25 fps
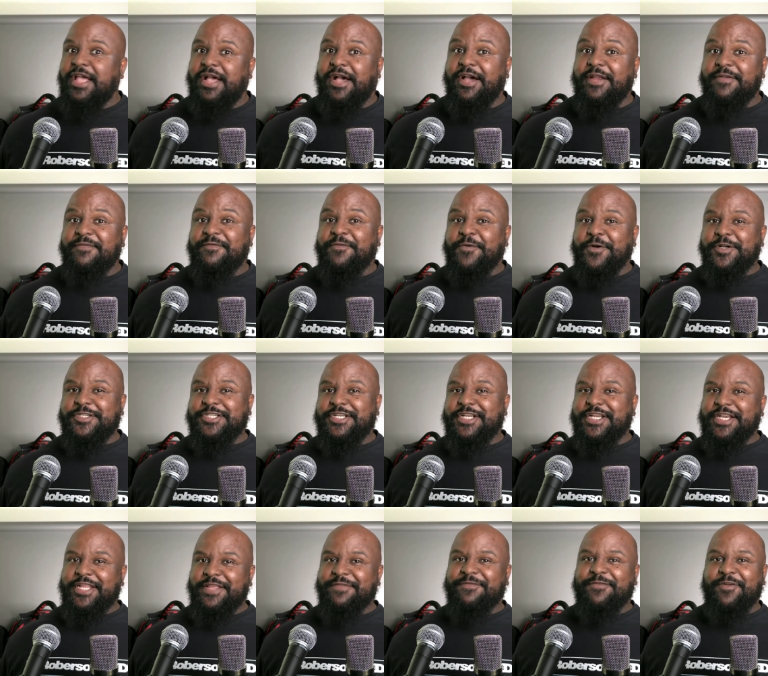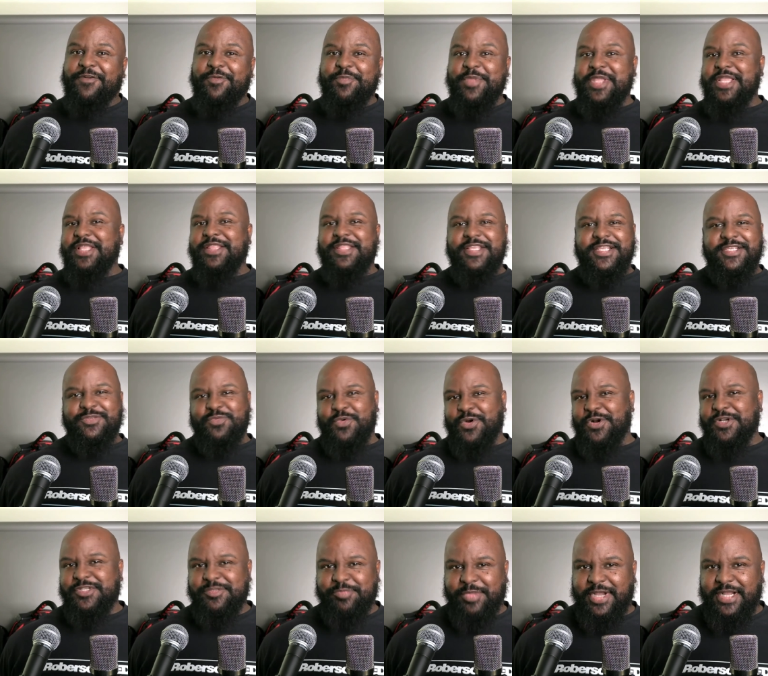Unfortunately for me, these
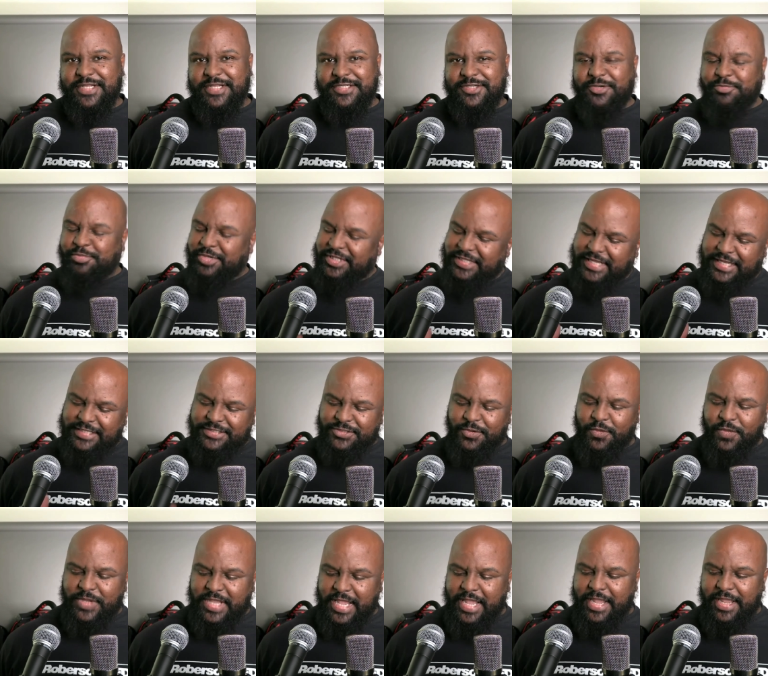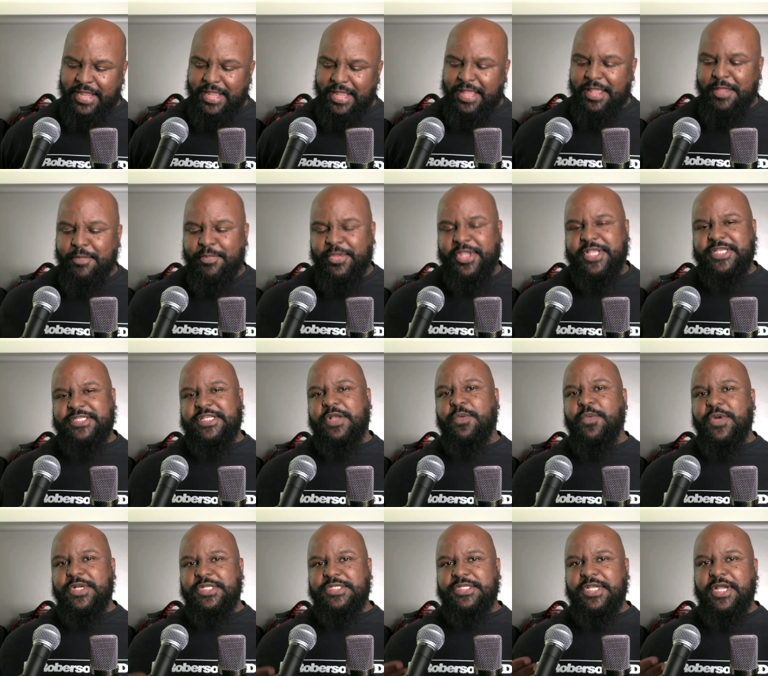weren't sponsored, but that's okay because I
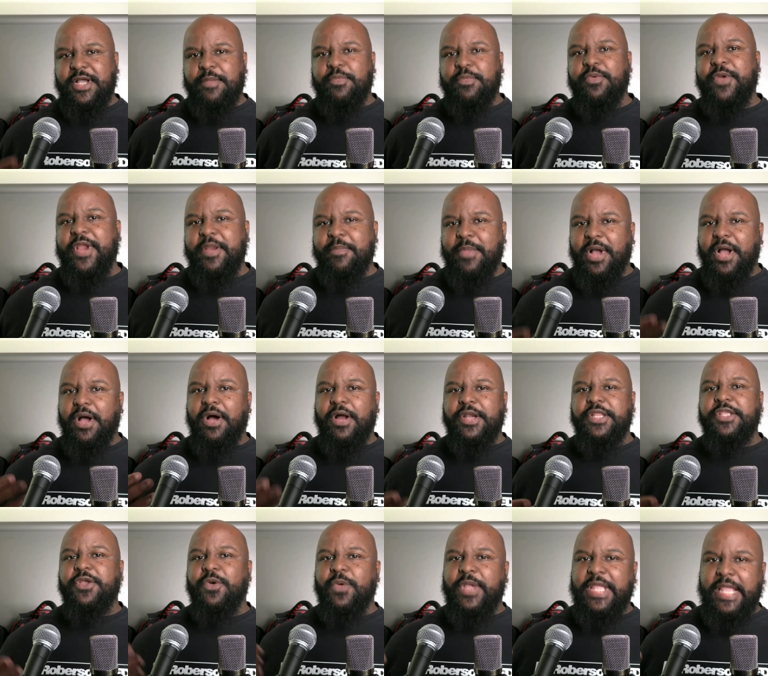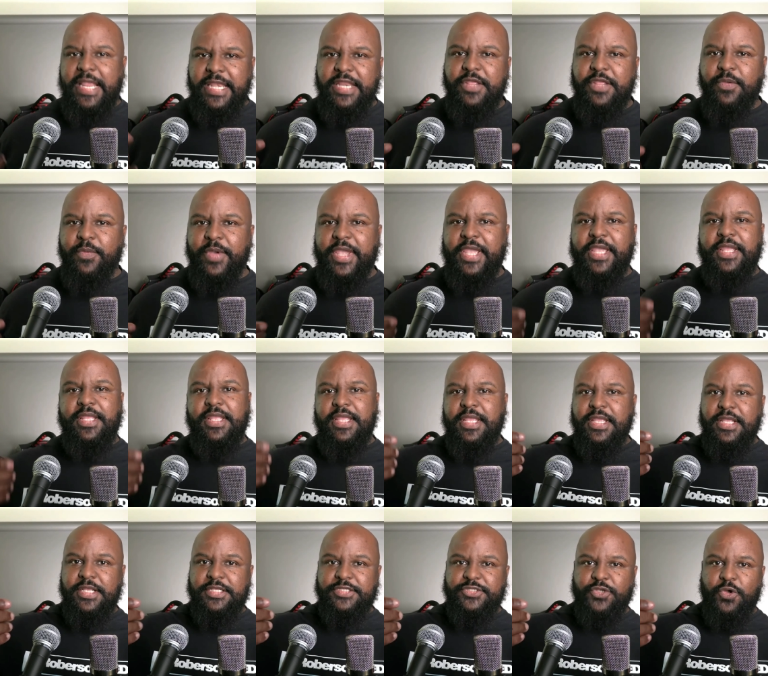wanted to upgrade my audio anyway
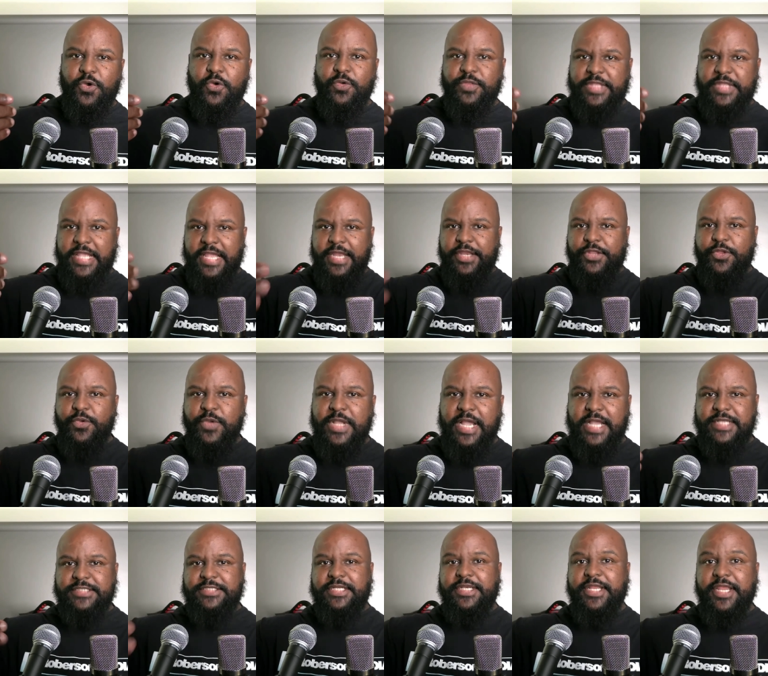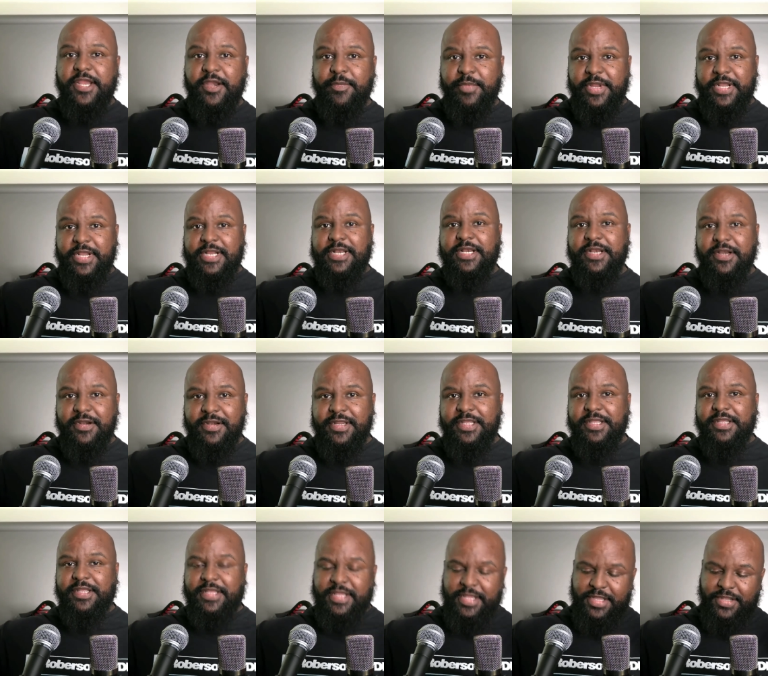so that you guys could hear me
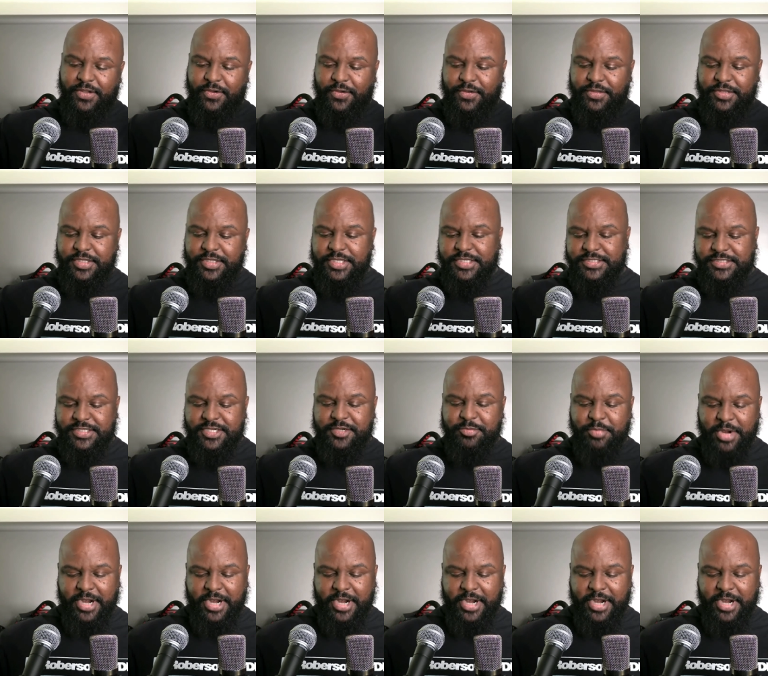clearly on these good